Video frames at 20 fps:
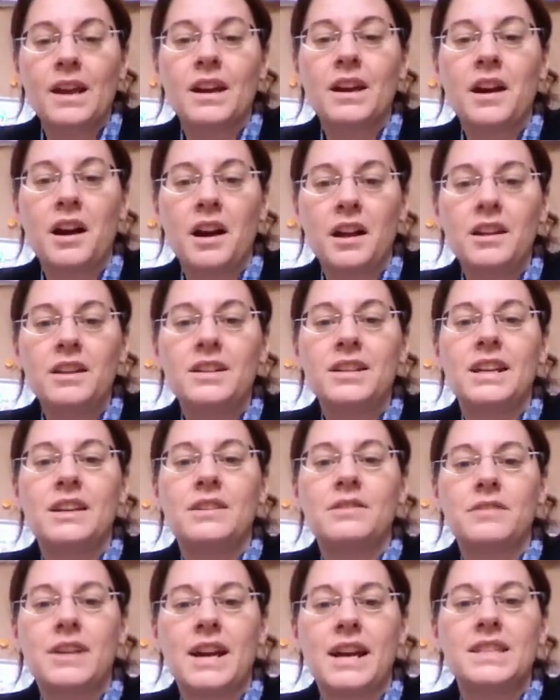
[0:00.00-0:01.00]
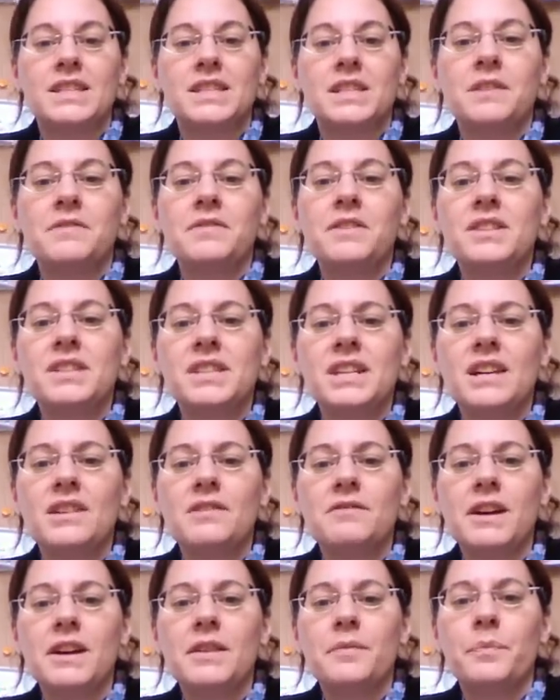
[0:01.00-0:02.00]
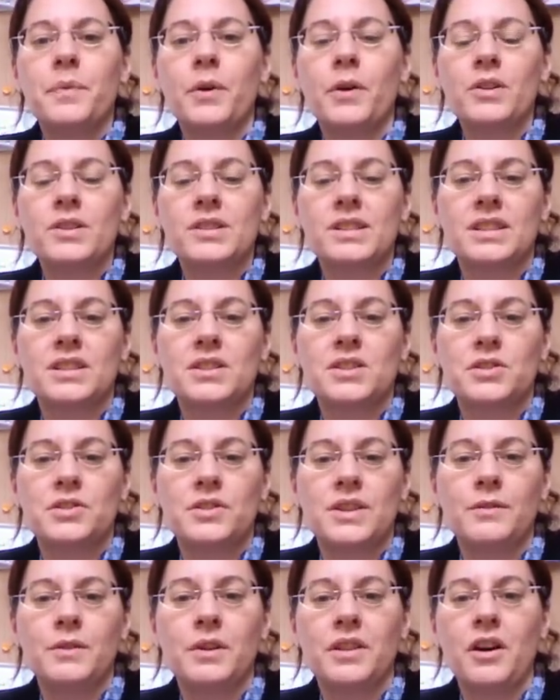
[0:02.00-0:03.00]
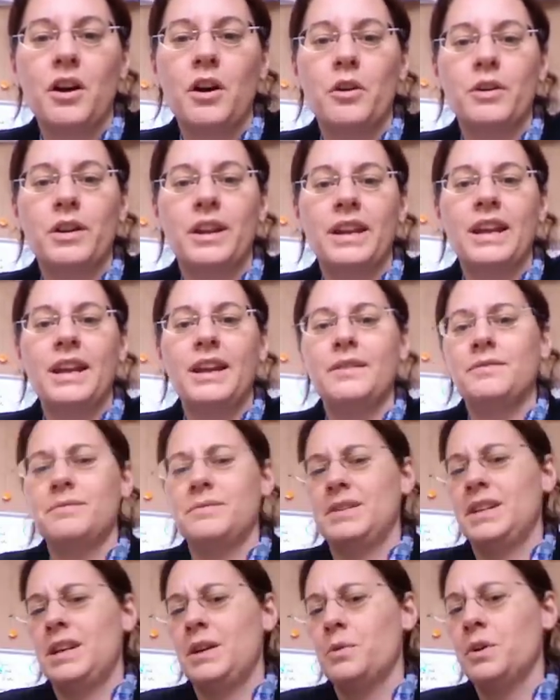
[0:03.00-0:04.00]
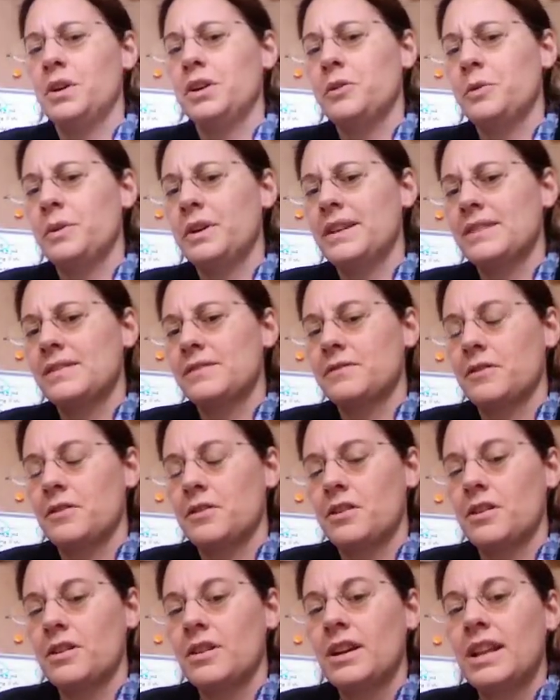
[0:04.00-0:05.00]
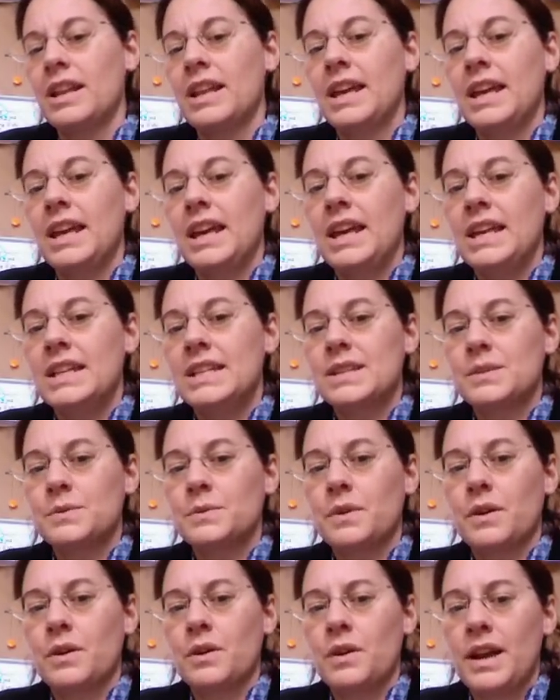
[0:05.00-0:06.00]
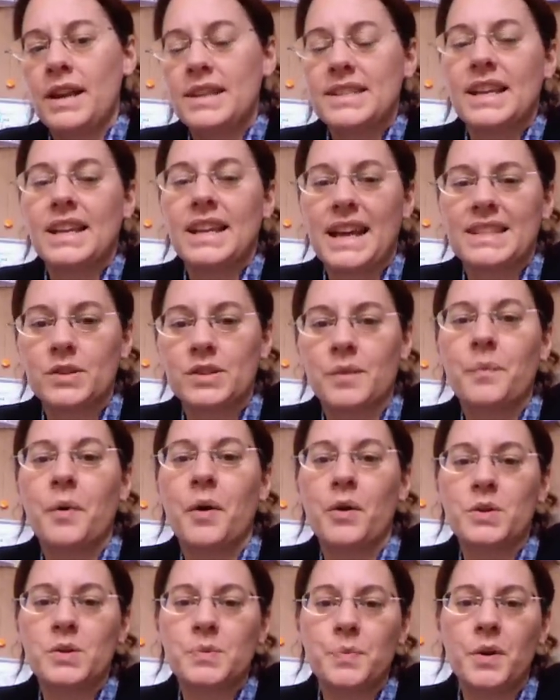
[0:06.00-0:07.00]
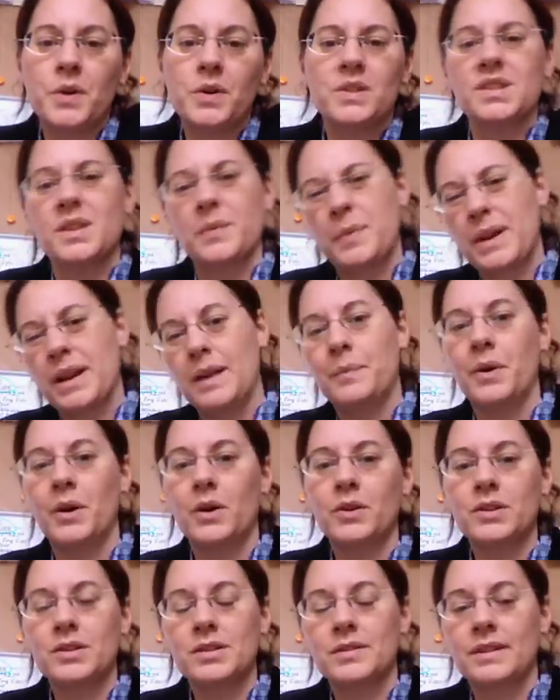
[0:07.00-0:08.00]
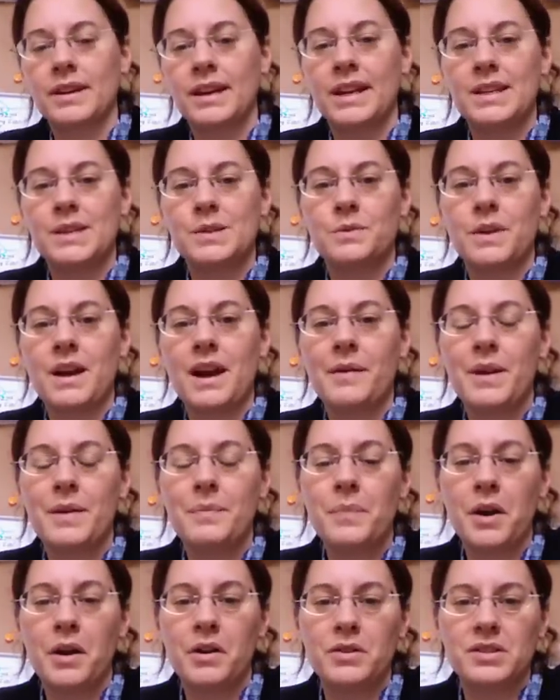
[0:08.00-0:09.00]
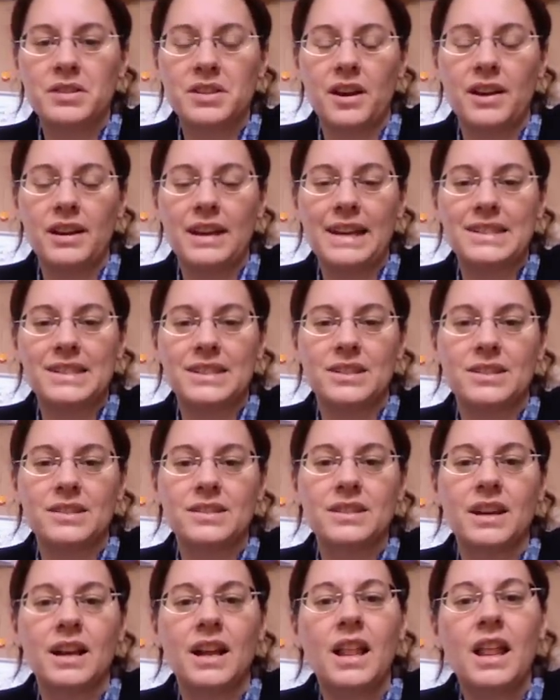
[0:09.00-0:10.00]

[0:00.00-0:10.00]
Coloured in red. So if you see a red box in the street with a hole in it and you wonder what it's for, it's a post box, a pillar box, and it's where we post our letters.